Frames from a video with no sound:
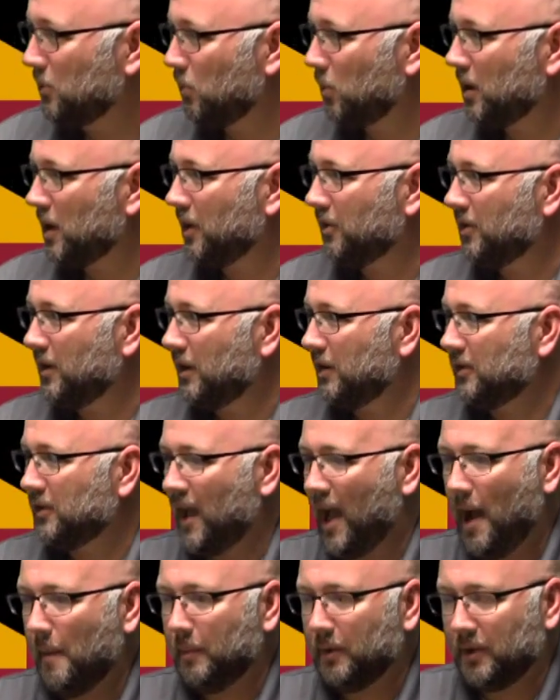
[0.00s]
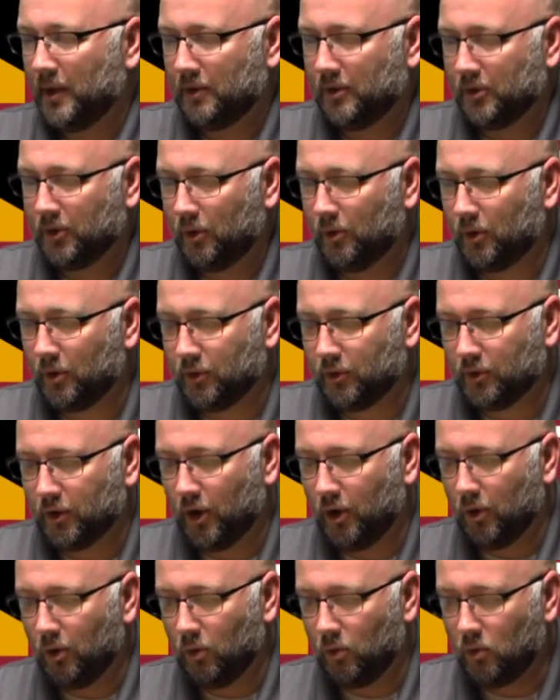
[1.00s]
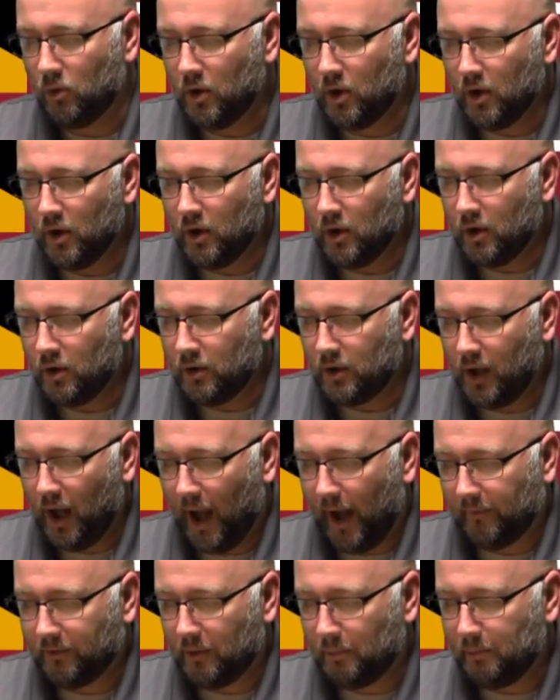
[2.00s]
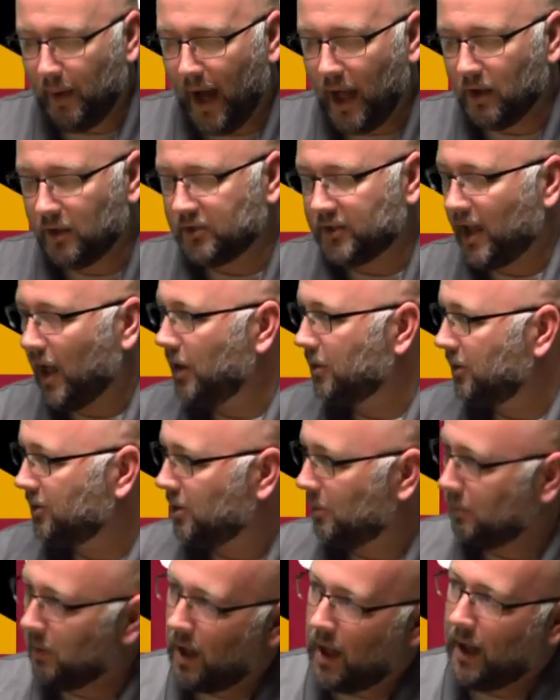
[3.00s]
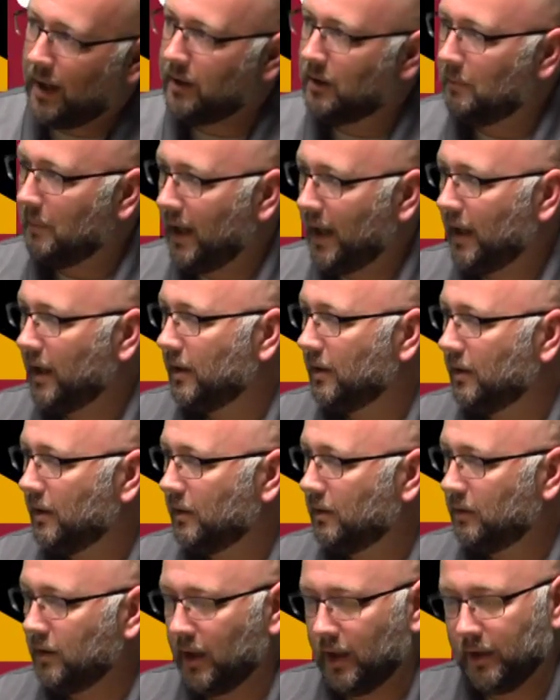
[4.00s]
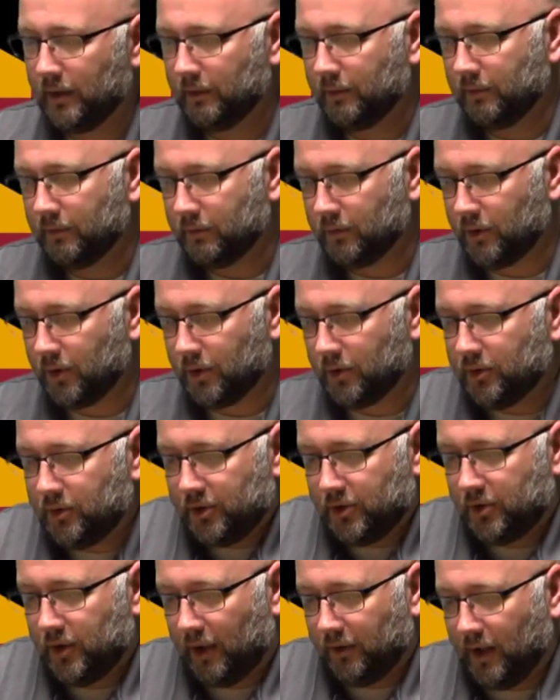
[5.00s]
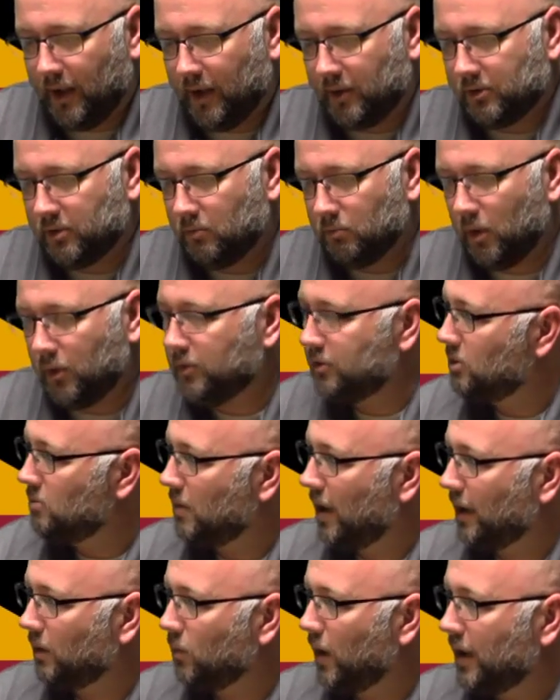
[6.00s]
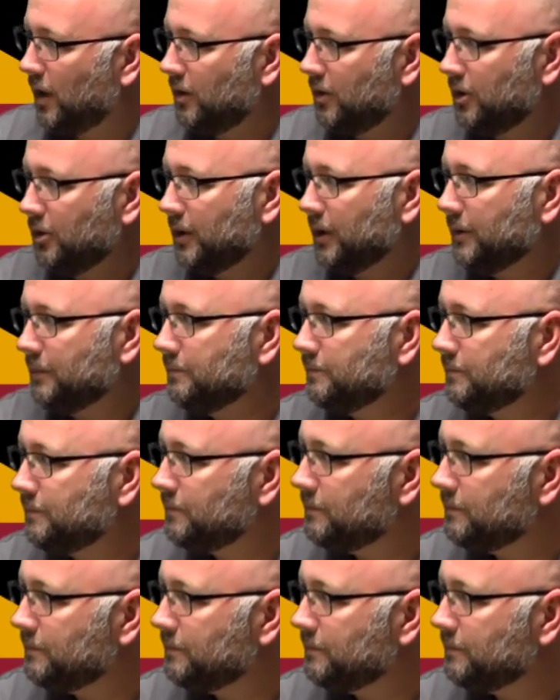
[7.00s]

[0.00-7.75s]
Is what I think has happened, and so you have to balance out the supply and demand, and I think it's the most humane way to do it.